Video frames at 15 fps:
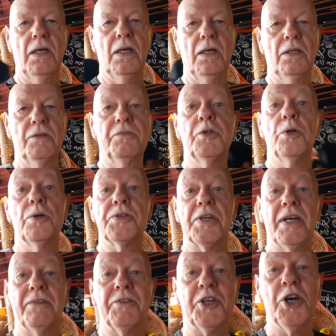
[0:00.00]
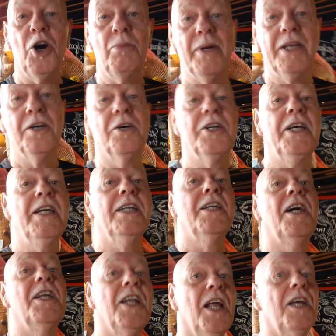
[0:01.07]
and of course I have to comment on it, and
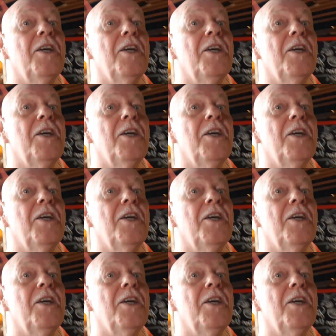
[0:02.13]
I like